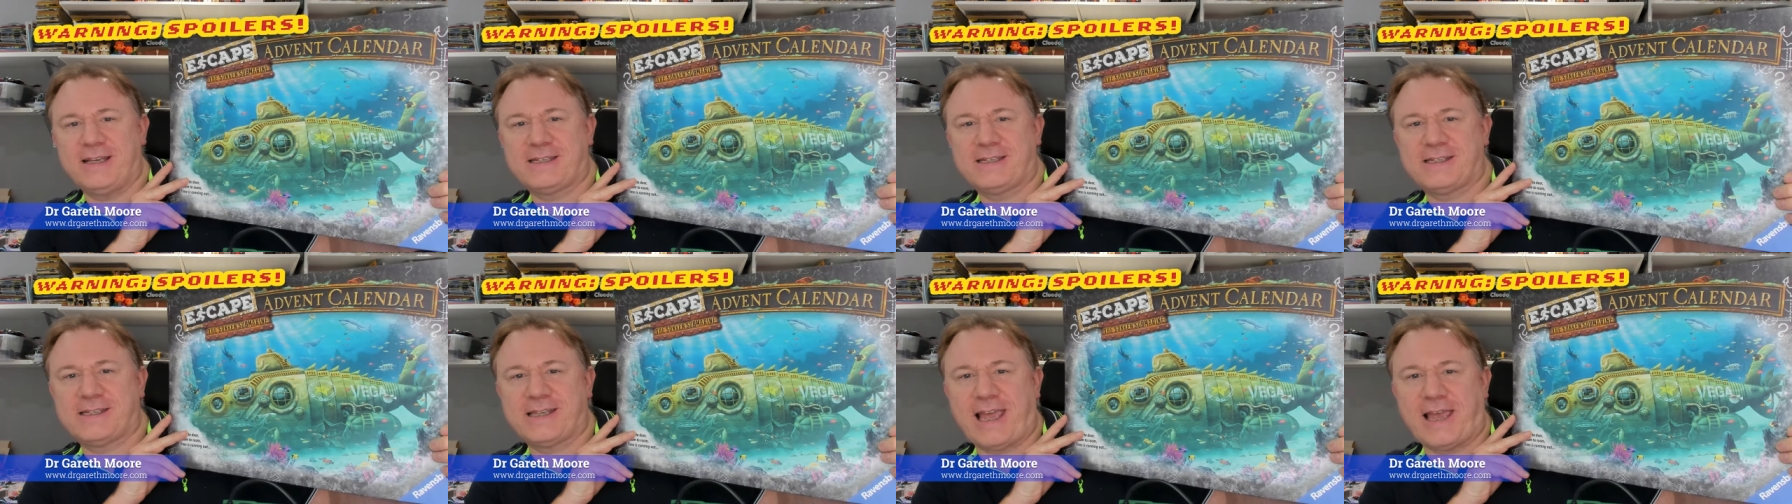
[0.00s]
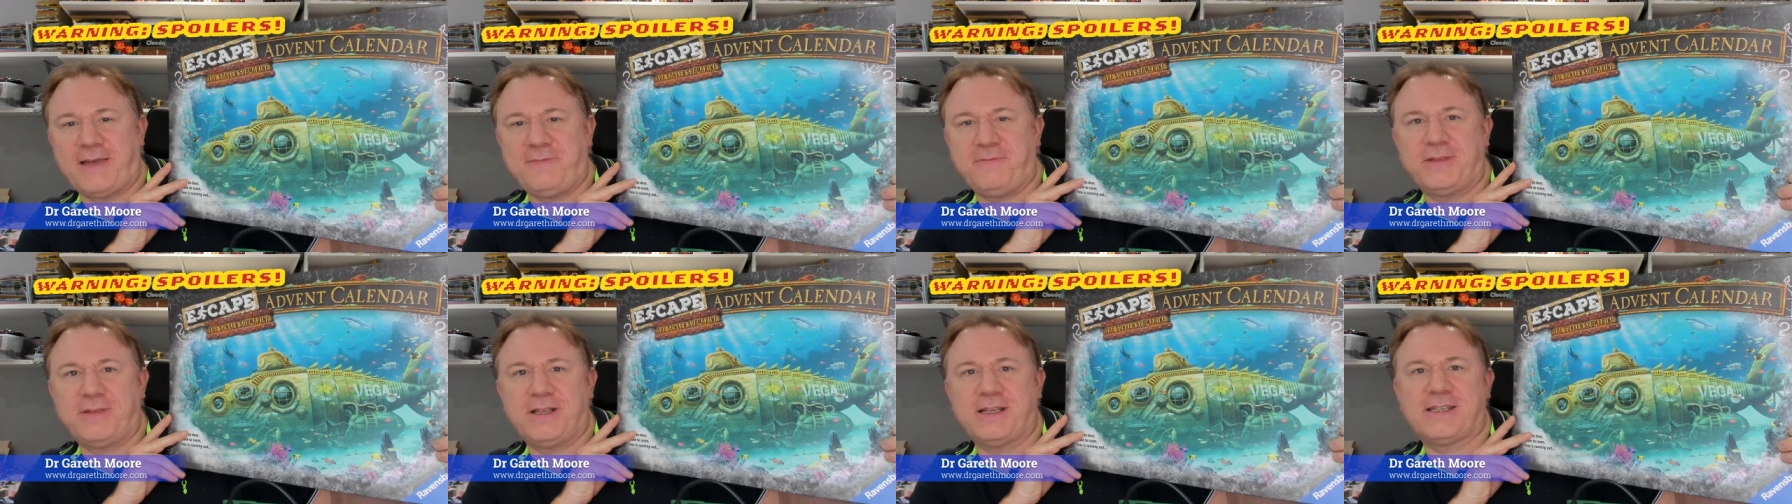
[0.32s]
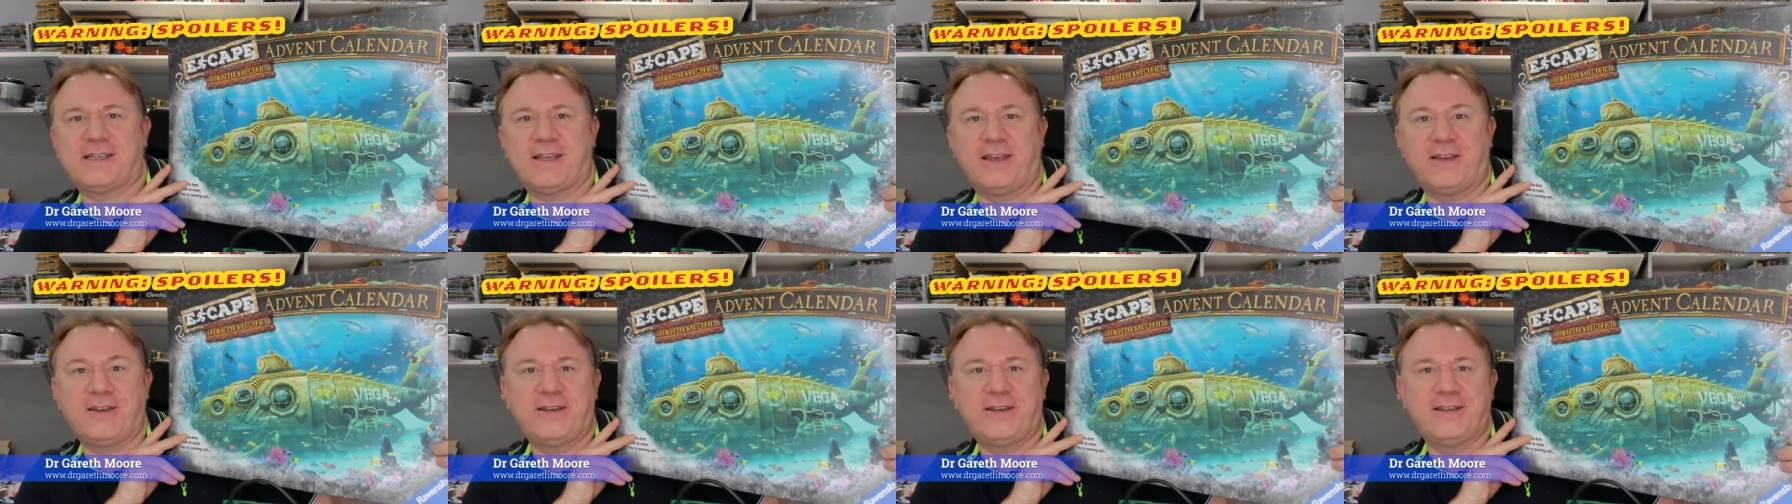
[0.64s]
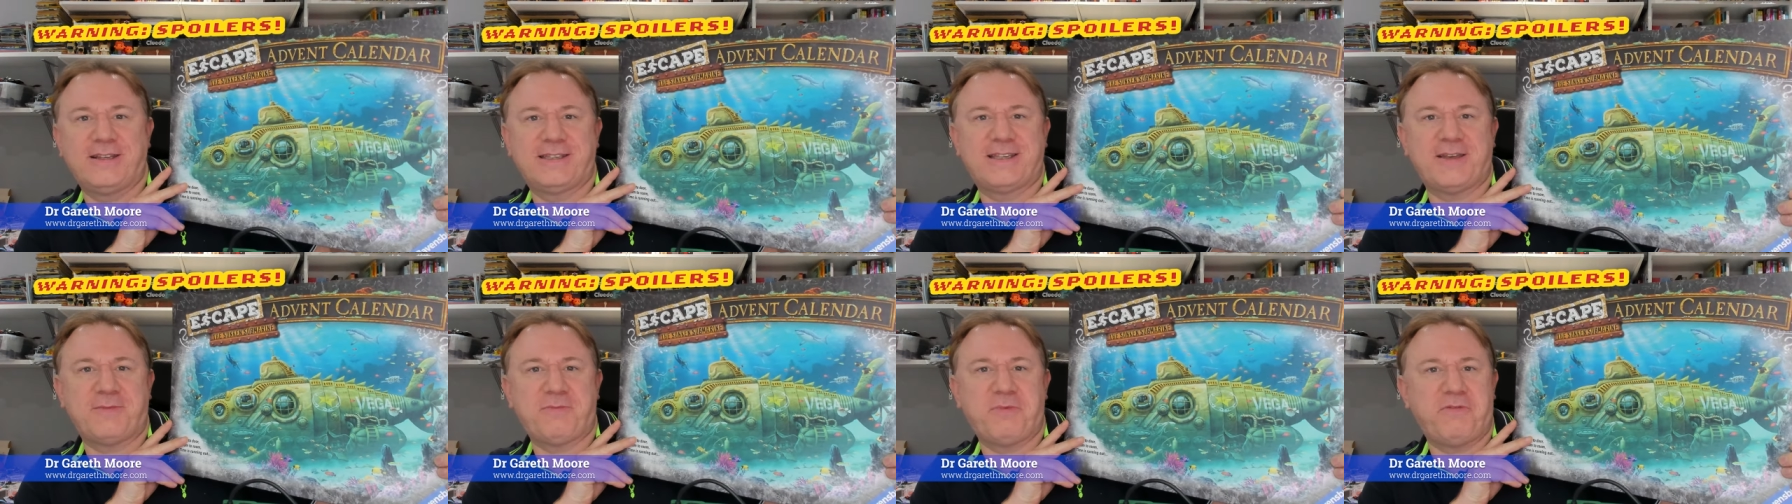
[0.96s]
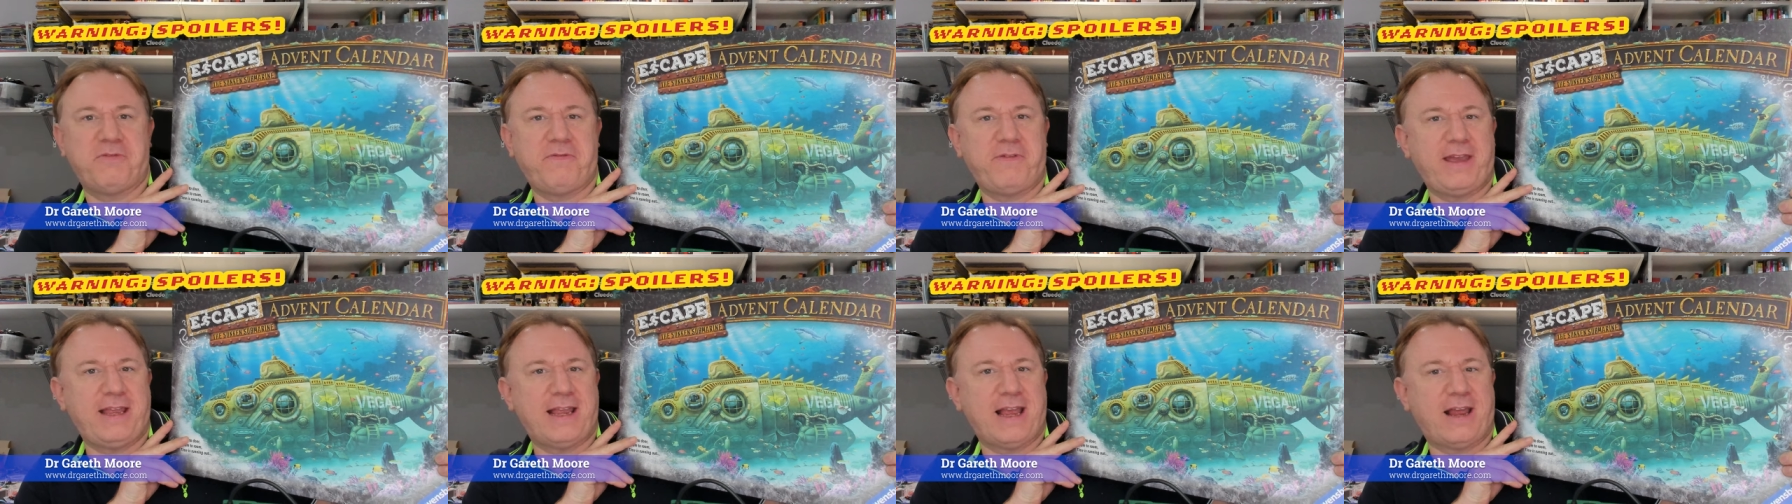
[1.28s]
Escape the Sunken
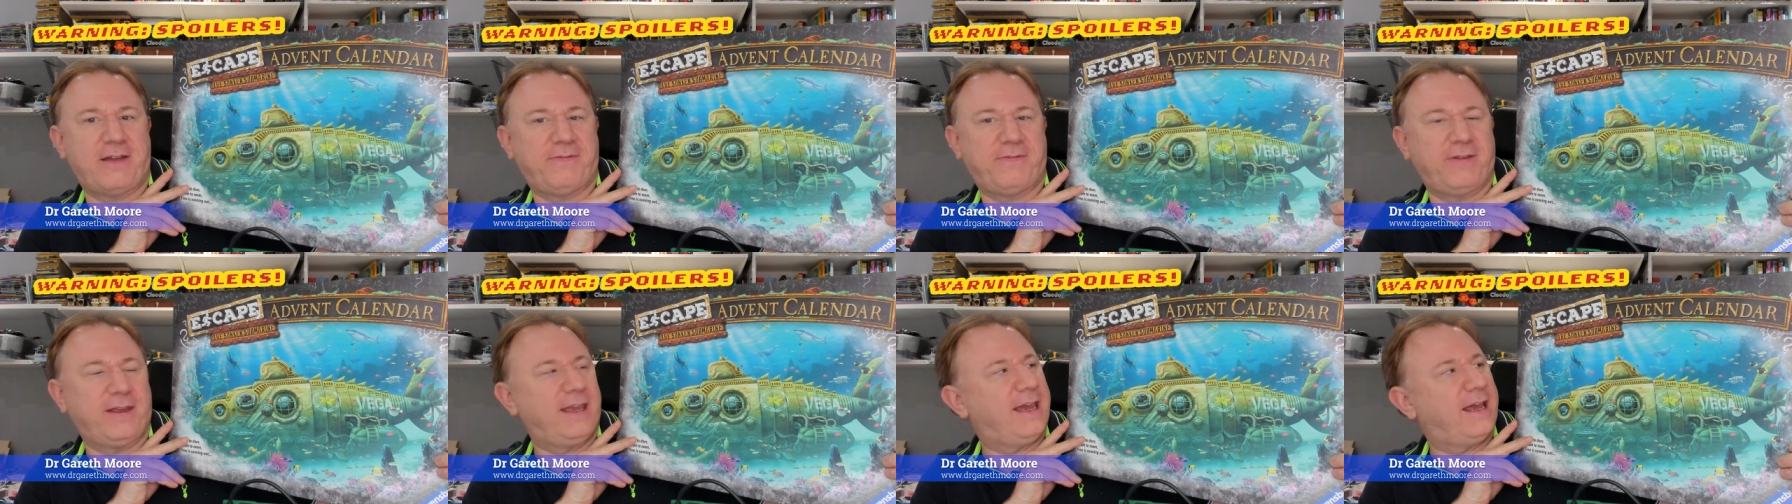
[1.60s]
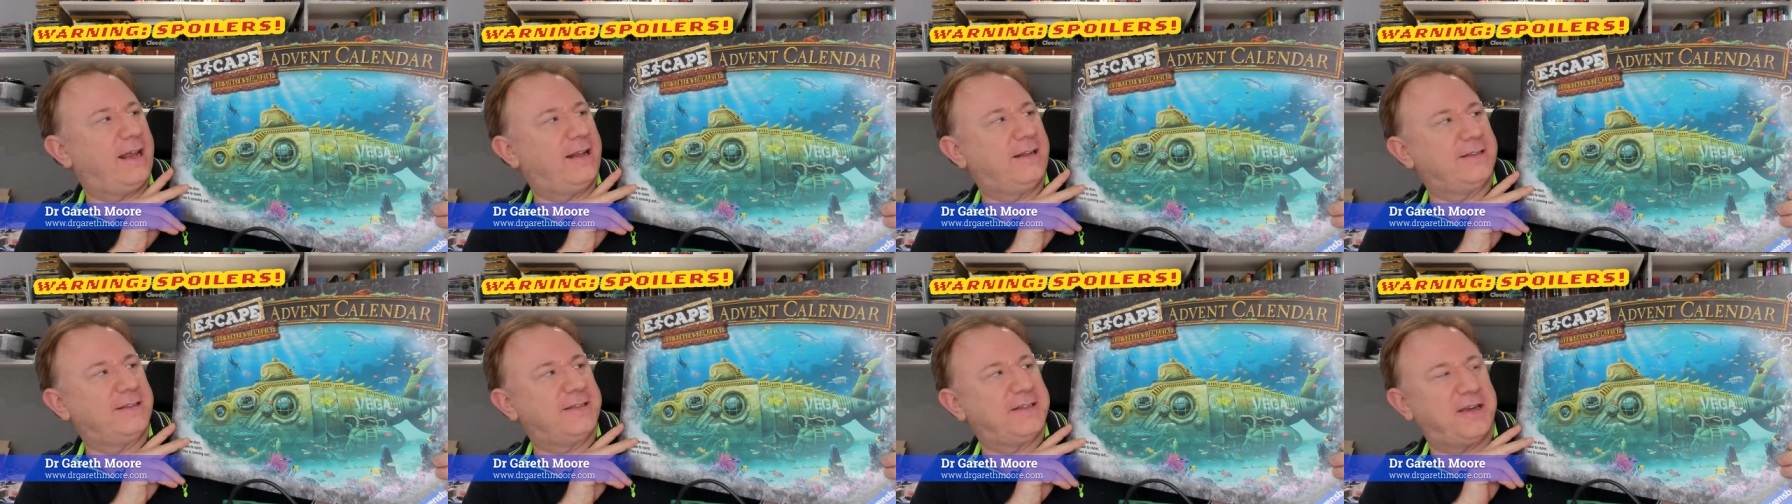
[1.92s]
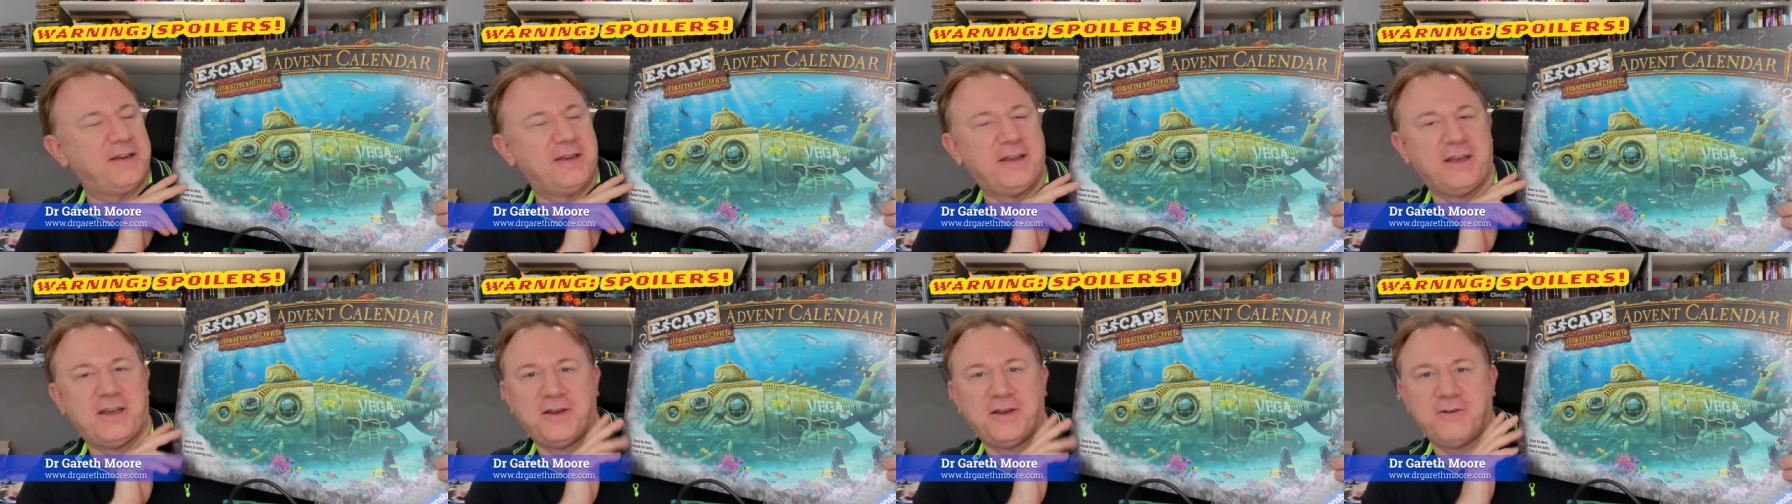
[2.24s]
Submarine Advent Calendar.